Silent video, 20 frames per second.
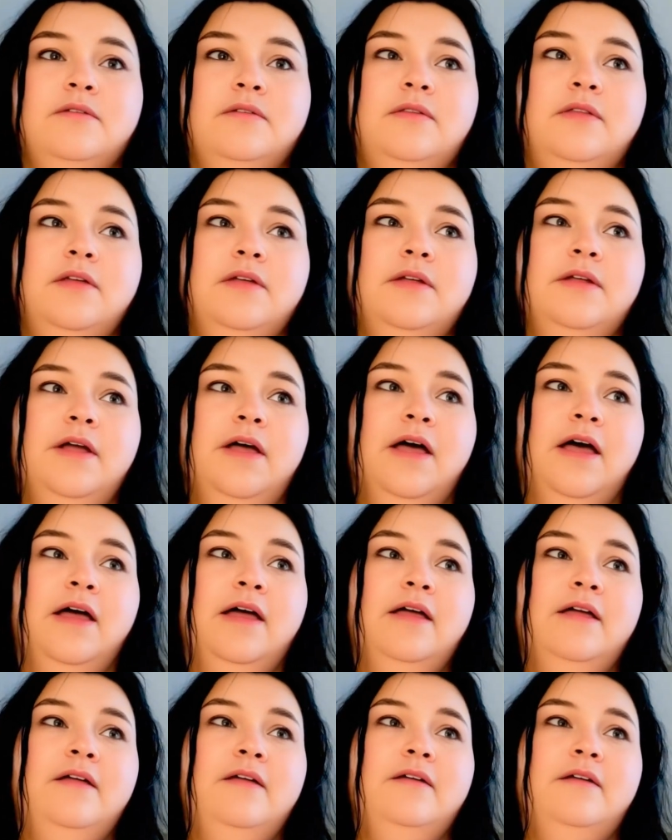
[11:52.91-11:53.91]
Then
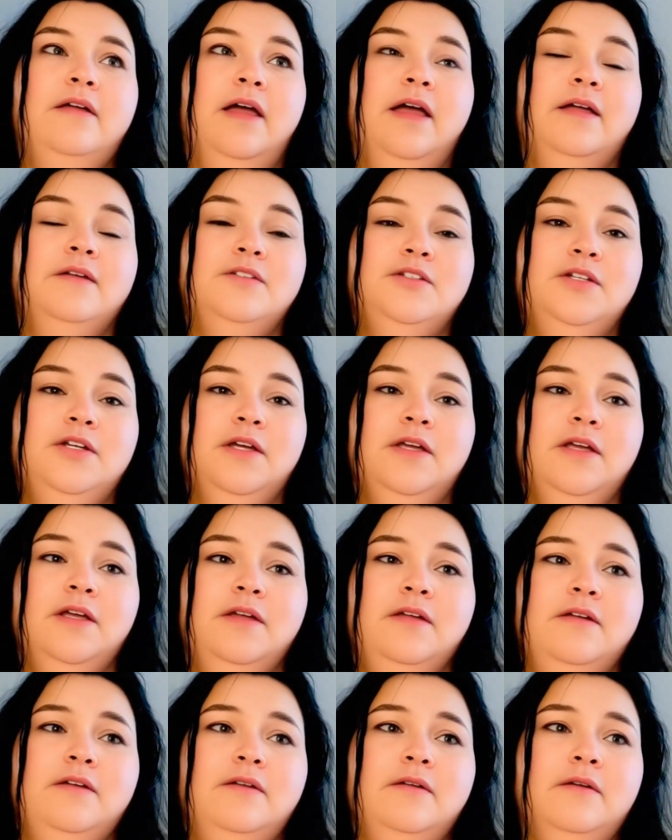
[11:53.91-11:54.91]
I had
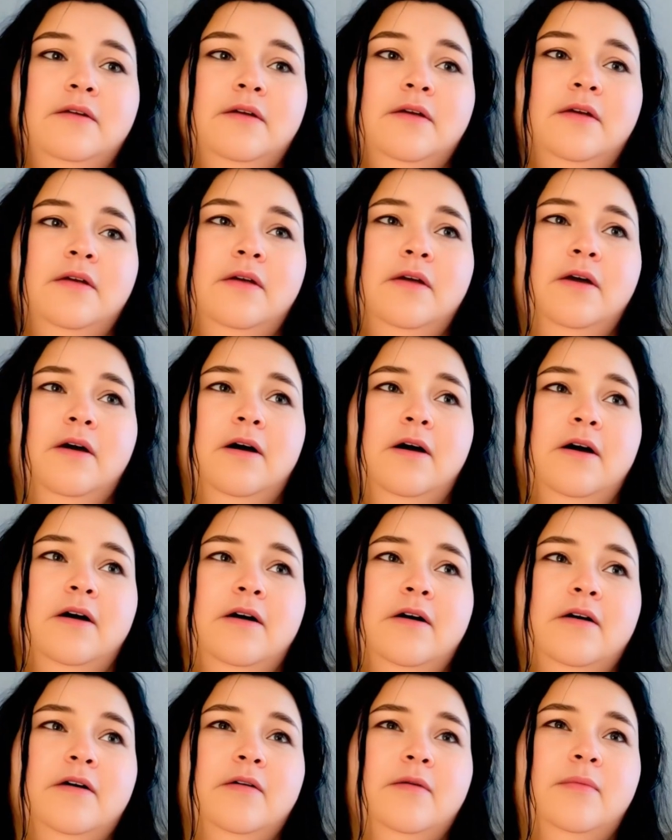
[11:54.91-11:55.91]
chicken.
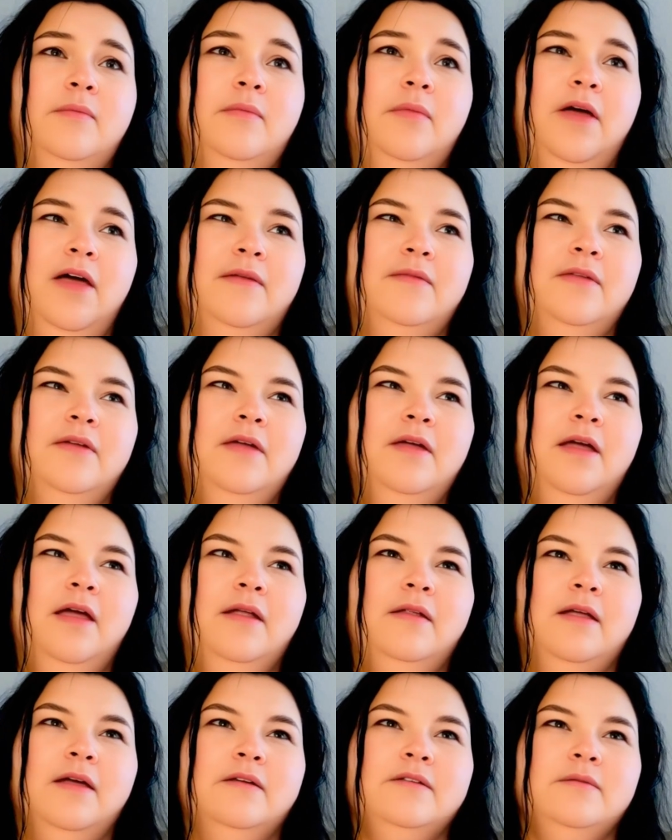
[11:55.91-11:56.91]
I think it had
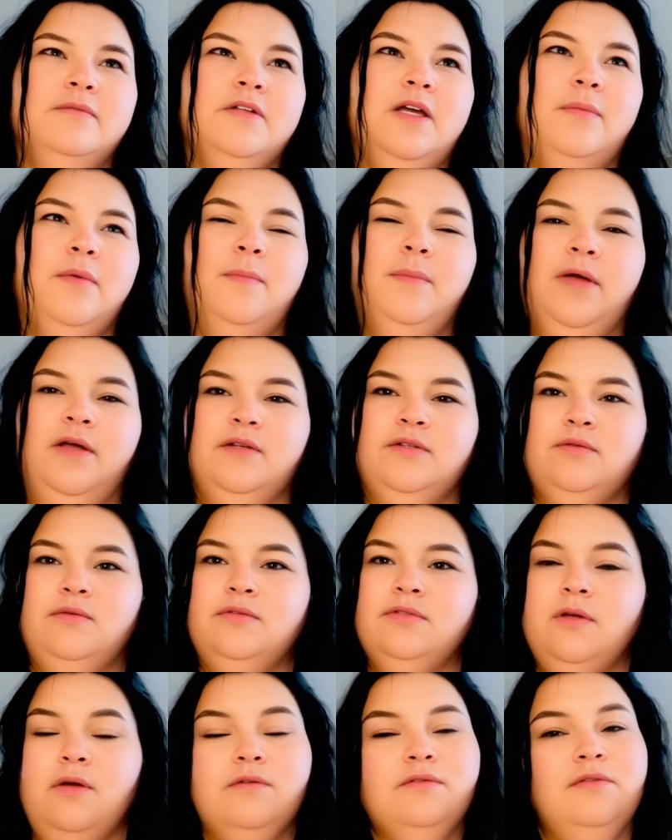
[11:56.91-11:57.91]
like some type of pesto
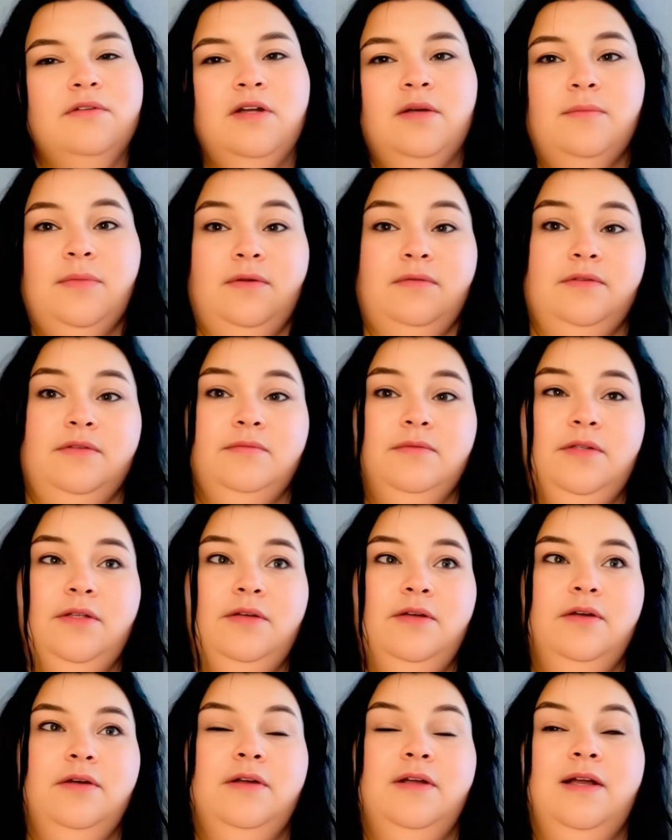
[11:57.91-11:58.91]
sauce on it, but it was really
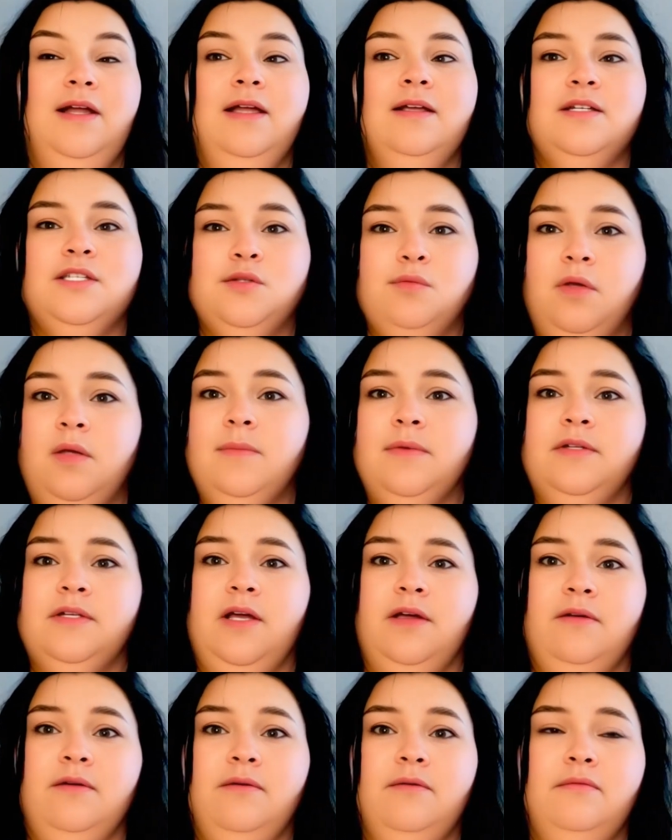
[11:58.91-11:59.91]
good. And it had a sweet
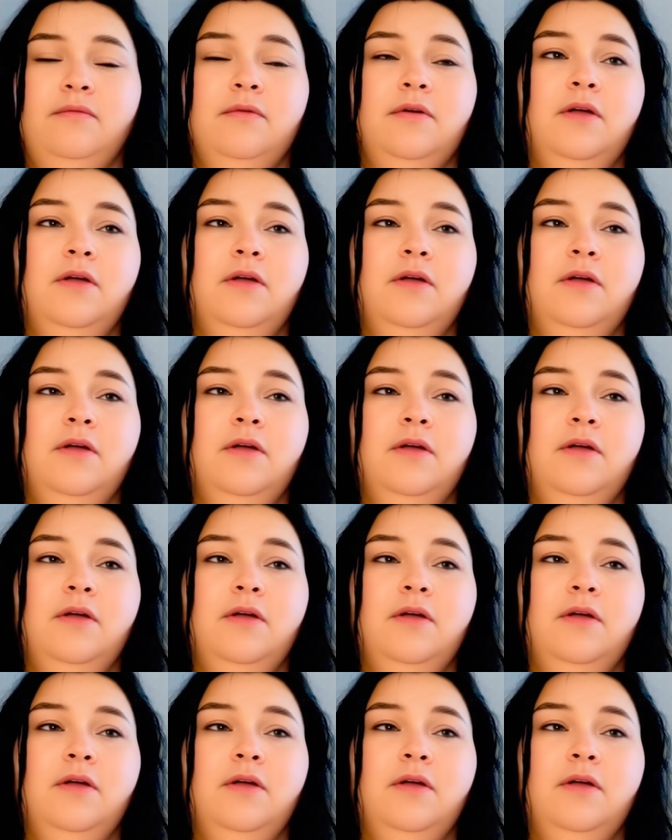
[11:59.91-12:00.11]
potato.